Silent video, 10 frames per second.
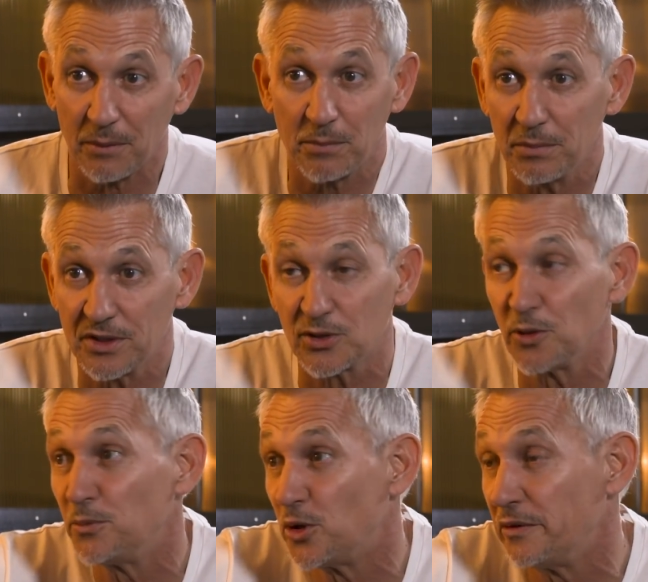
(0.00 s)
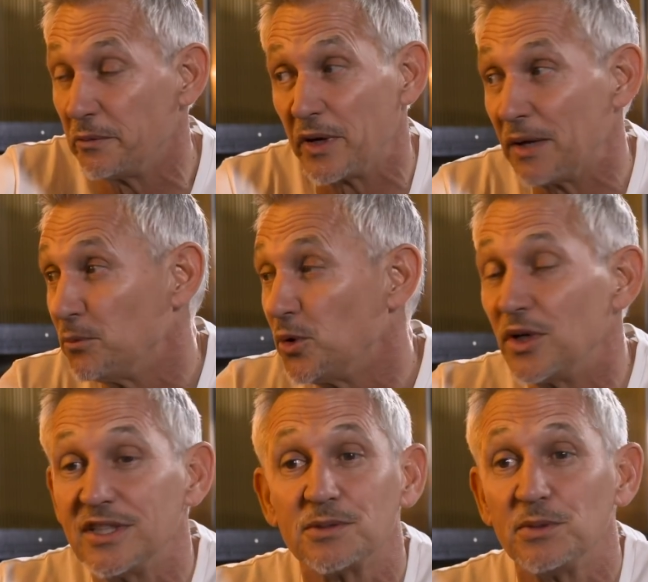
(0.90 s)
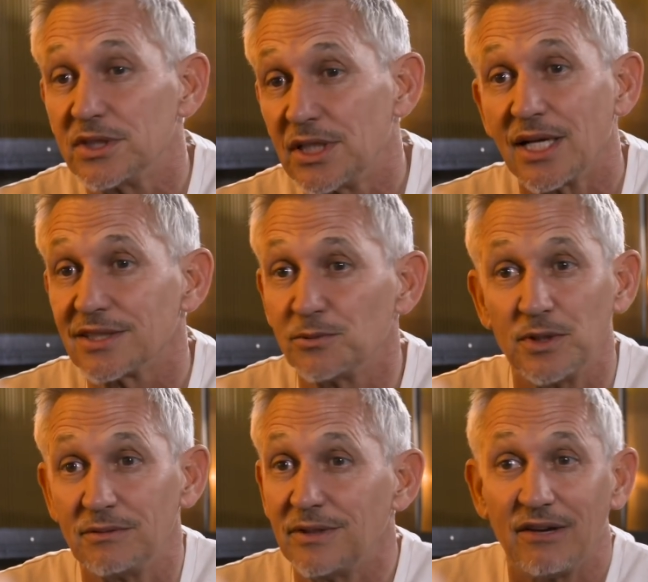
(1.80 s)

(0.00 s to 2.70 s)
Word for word: I probably saw more of him. We had more intimate chats than we'd